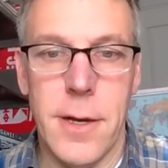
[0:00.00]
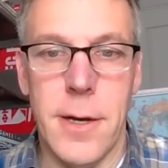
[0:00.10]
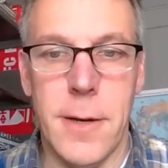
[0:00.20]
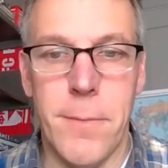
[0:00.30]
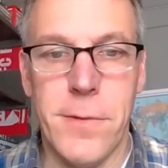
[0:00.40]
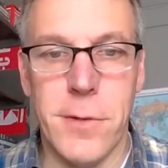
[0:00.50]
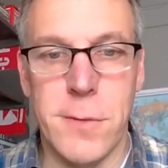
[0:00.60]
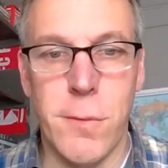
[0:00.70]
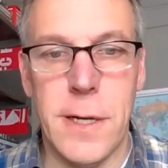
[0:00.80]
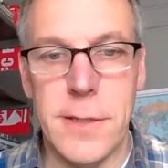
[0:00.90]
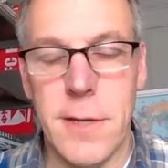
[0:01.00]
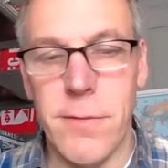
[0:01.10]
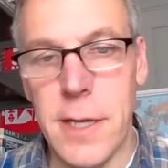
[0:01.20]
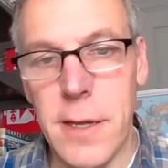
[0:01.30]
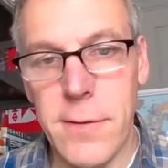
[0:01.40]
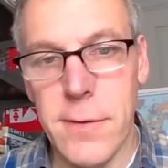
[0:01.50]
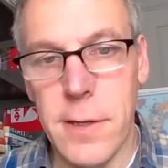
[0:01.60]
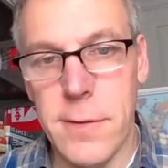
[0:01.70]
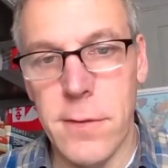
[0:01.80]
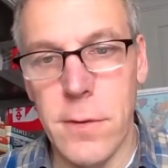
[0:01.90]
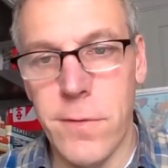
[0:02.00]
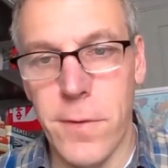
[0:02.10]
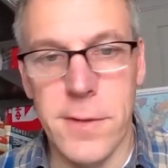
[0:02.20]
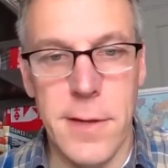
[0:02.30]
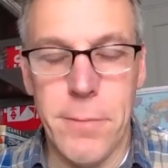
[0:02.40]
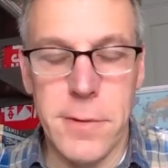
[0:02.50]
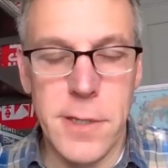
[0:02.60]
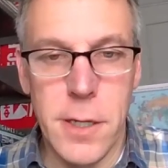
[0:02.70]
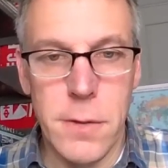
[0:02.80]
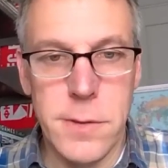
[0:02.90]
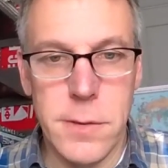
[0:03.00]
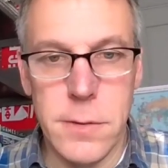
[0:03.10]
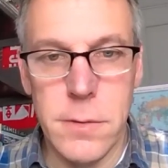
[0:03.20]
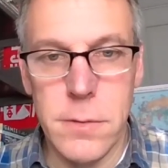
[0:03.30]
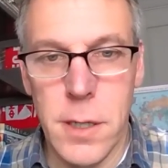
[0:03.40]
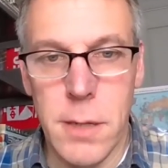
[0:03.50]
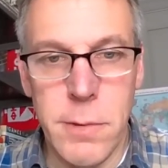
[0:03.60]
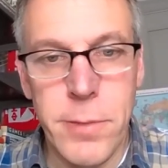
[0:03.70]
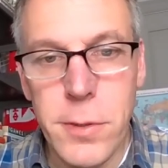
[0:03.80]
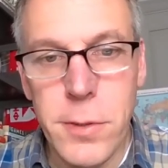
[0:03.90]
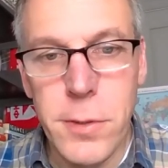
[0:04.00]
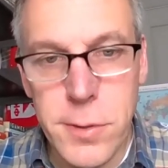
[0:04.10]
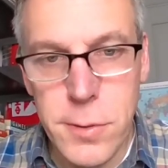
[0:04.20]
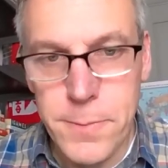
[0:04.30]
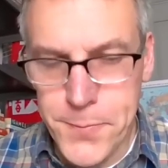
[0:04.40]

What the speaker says: So it's relatively easy to, for example, to go to Maputo,